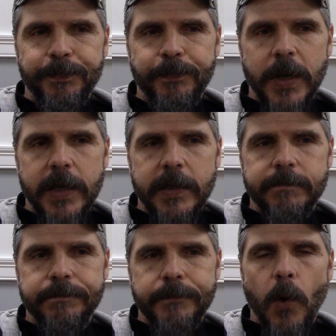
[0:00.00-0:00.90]
my
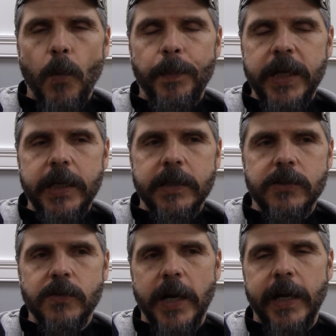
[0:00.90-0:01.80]

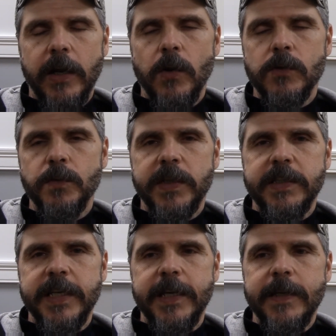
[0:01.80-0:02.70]
obedience training goes with
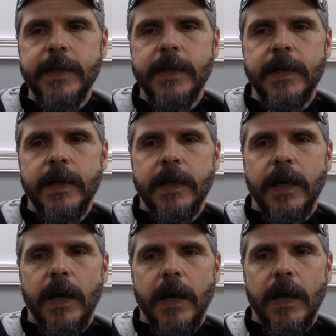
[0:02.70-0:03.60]
Dee.
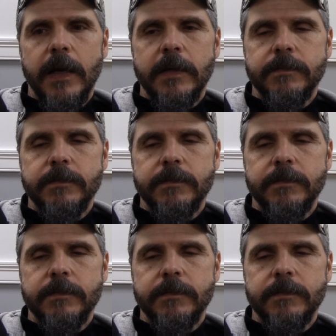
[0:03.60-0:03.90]
I'm